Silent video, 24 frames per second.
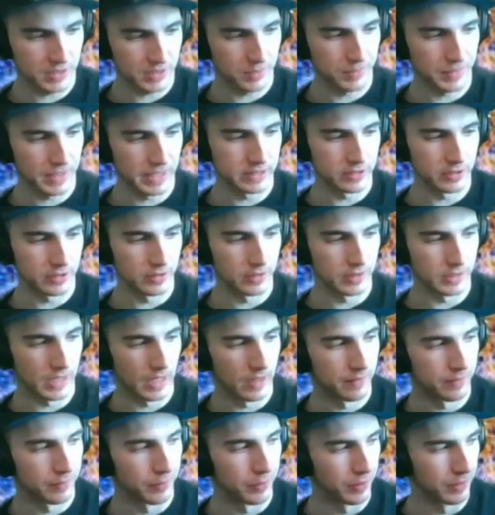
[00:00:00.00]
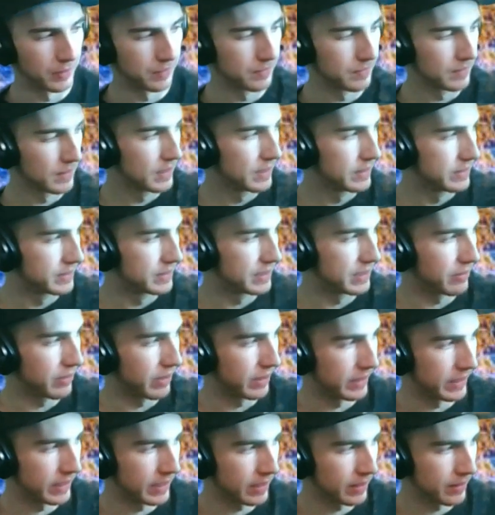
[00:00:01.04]
some things to look out for. See
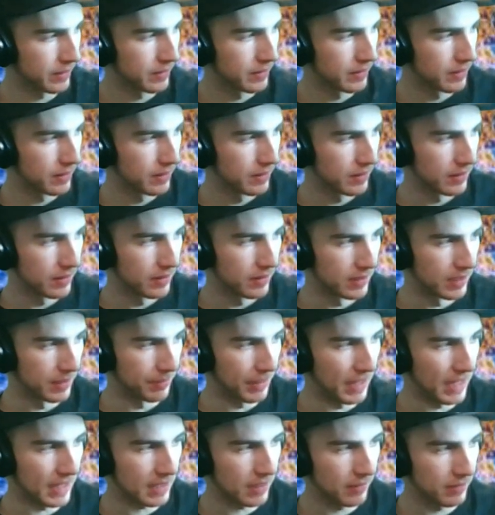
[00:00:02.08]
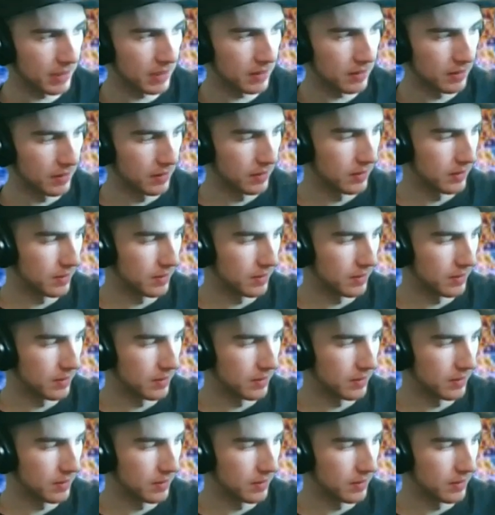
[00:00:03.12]
right here? The back of it?